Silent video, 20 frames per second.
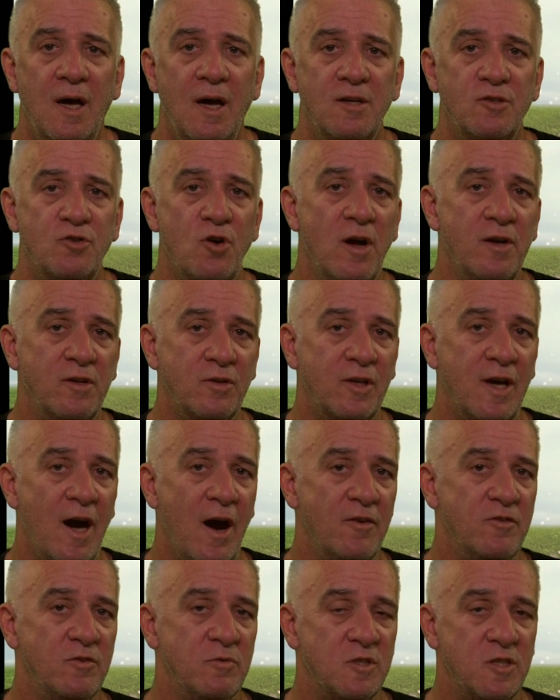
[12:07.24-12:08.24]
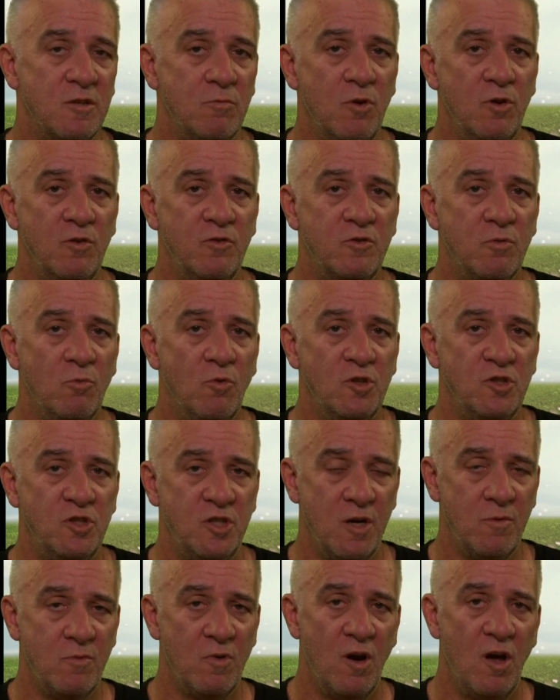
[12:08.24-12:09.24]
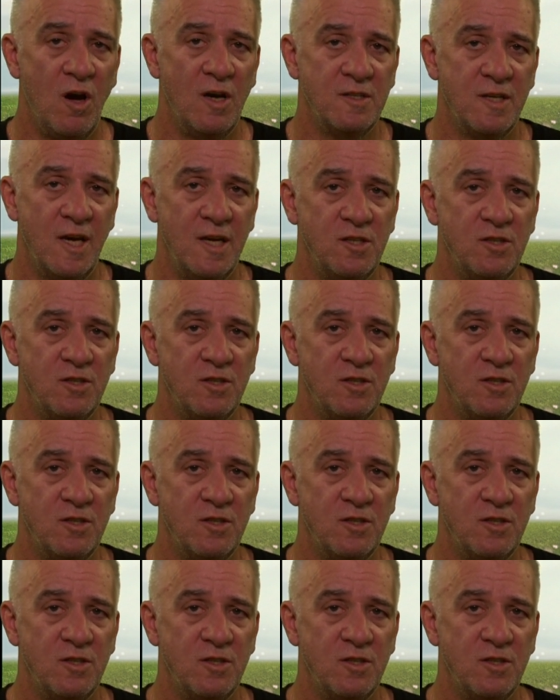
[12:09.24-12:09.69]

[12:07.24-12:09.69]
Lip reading: Trying to encourage them to move to more generalised